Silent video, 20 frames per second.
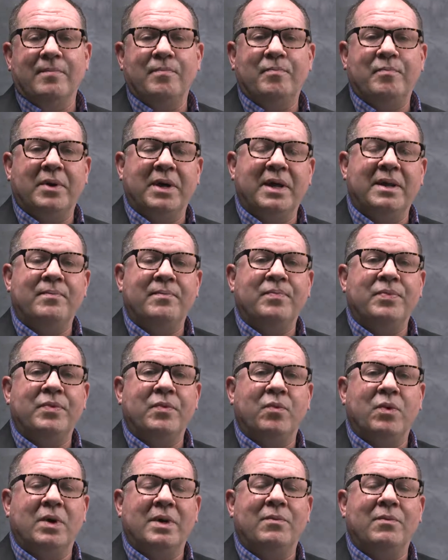But
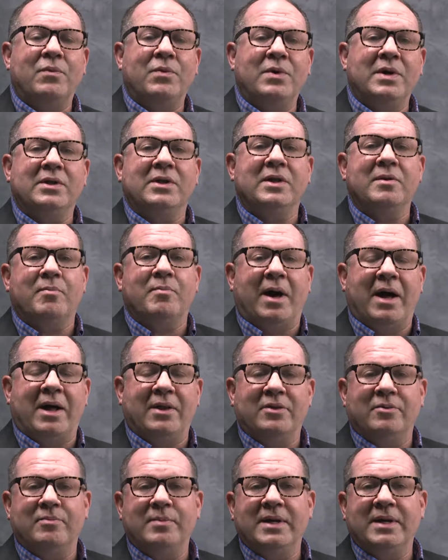what really
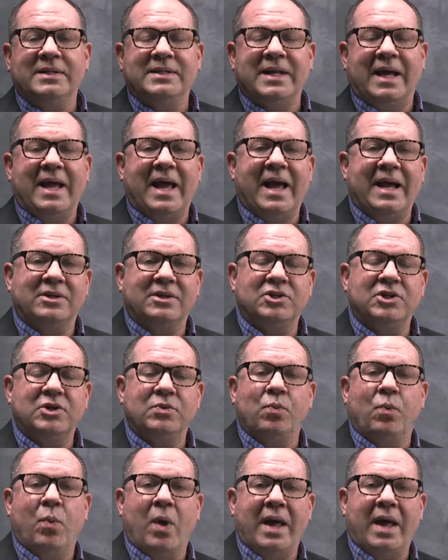bothered me is I actually
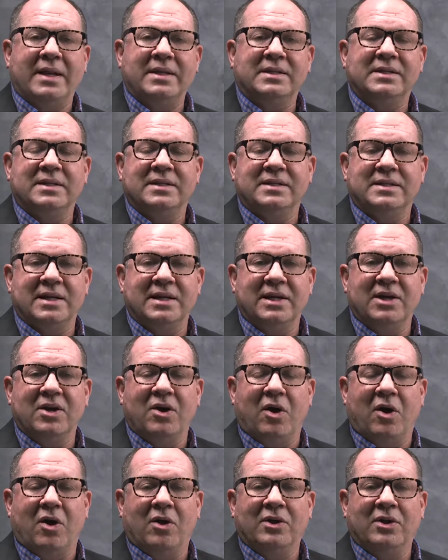went to City
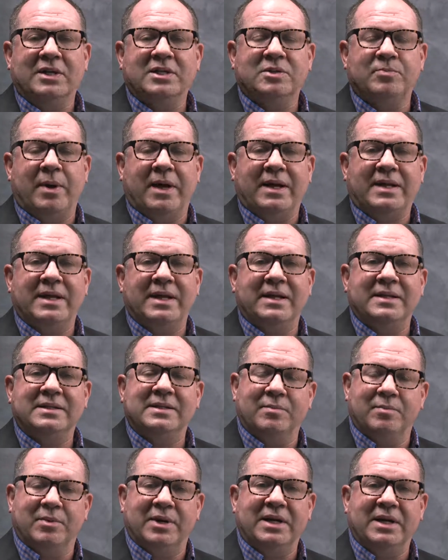Hall expecting
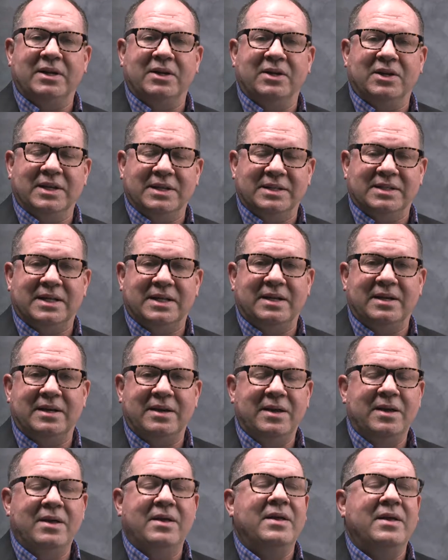somebody to listen
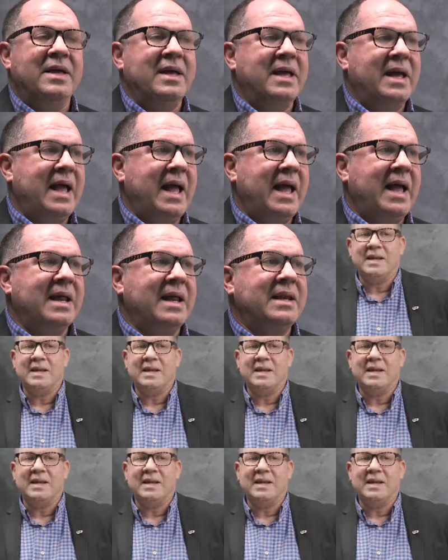and